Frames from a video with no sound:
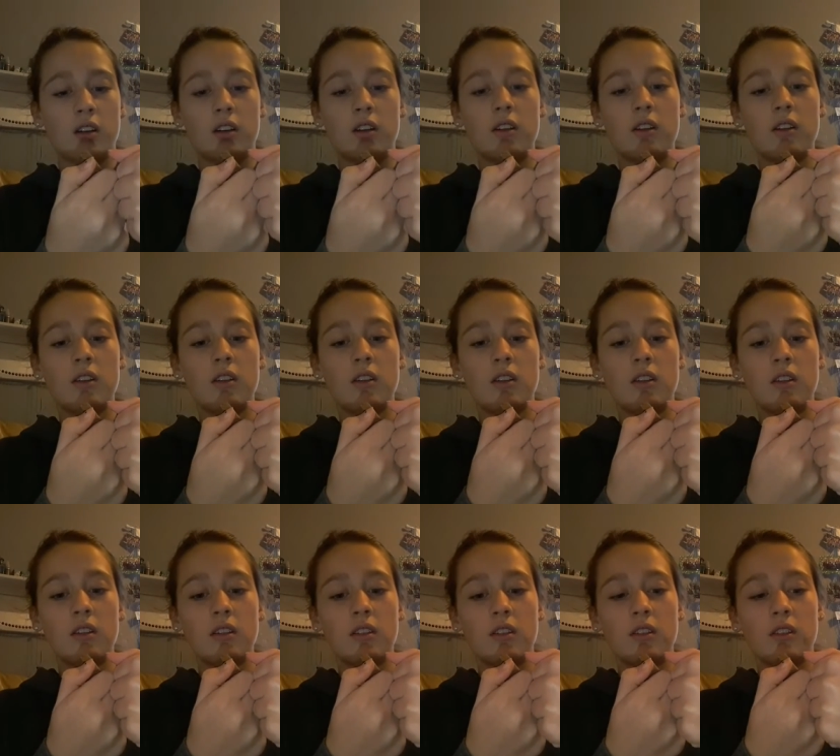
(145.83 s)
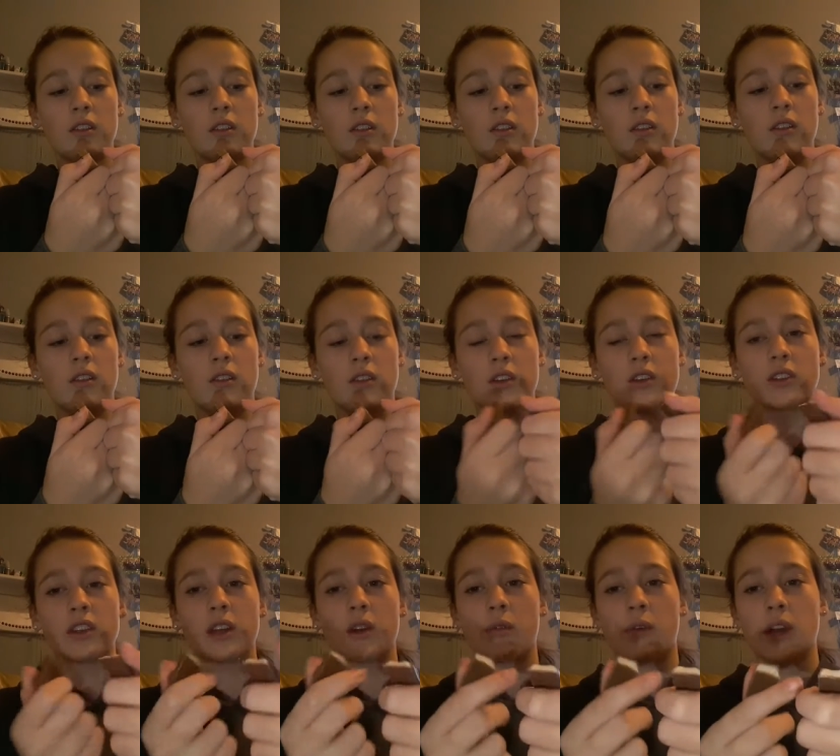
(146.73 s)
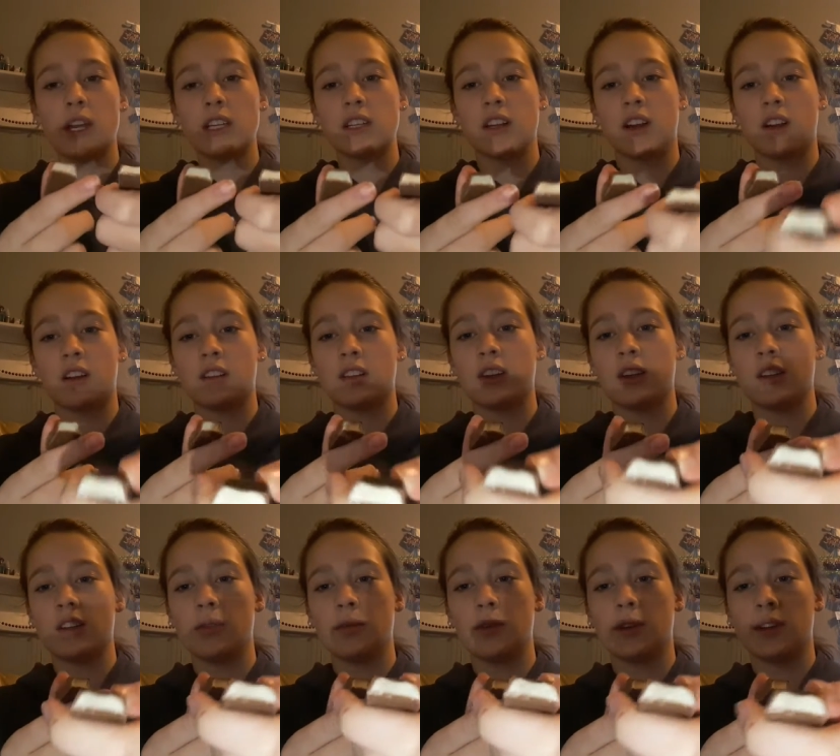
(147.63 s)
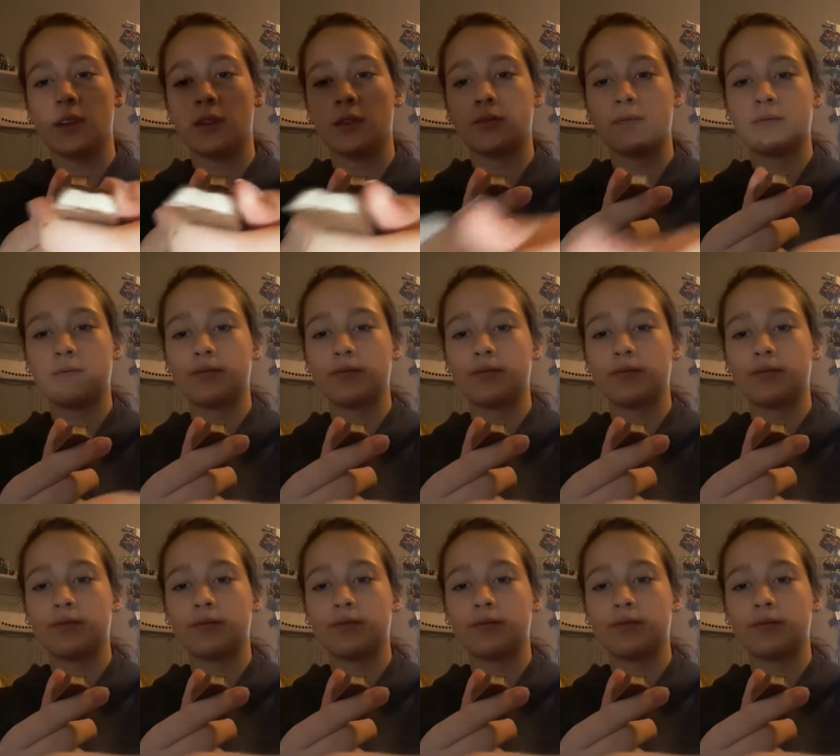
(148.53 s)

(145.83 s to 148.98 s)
Oh white chocolate in the middle.